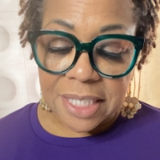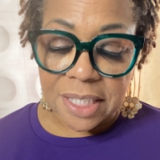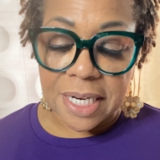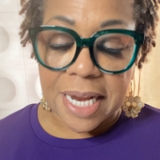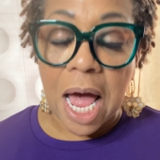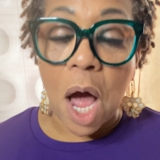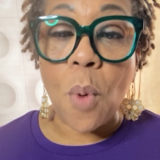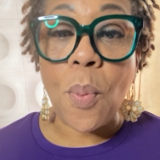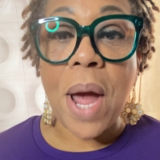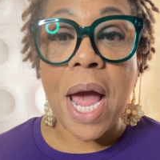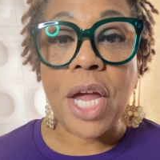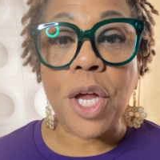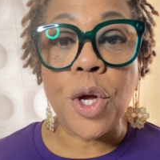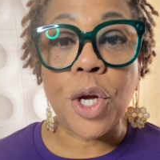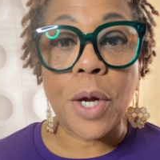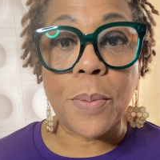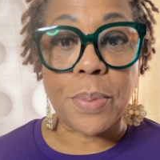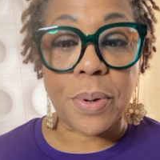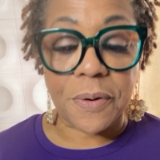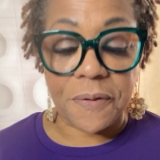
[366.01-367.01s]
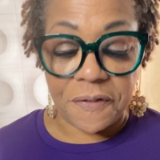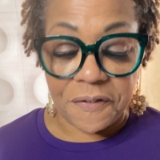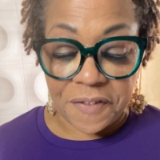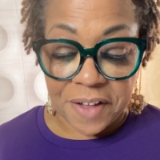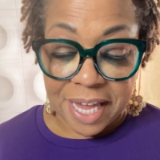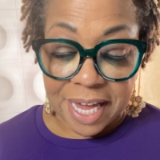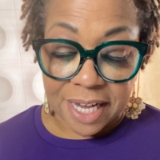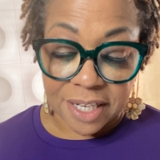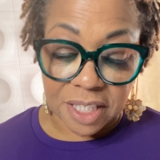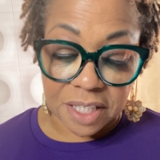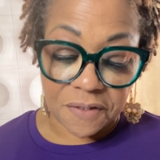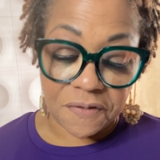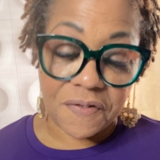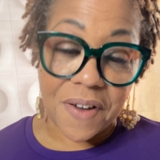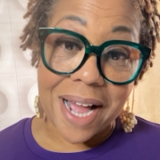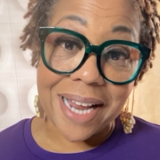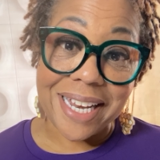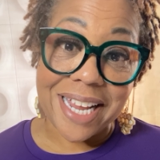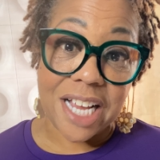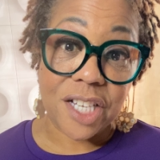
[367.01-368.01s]
So that way you can prevent
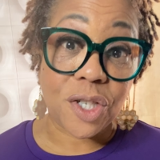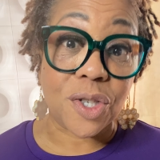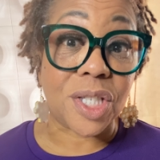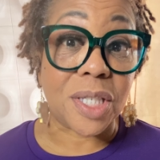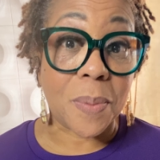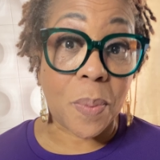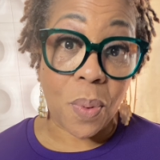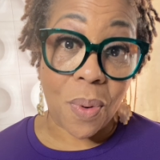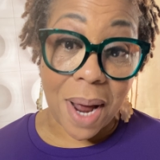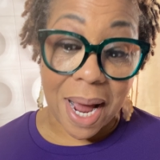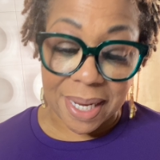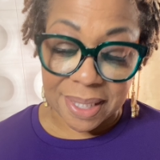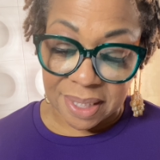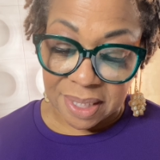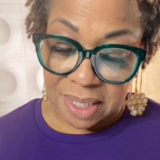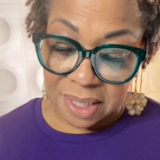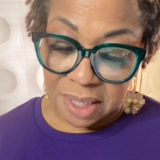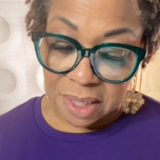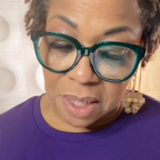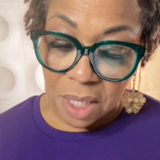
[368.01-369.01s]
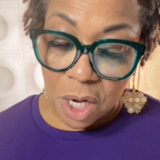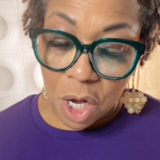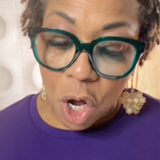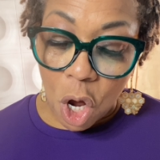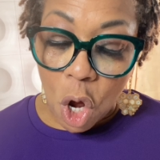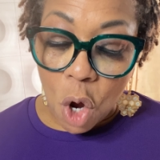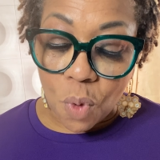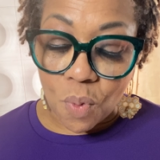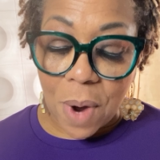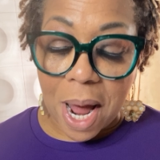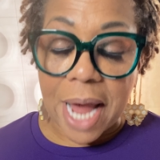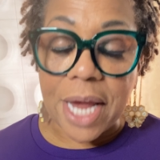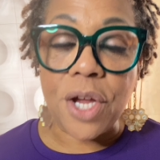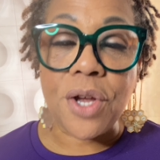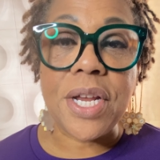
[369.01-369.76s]
financial surprises, right?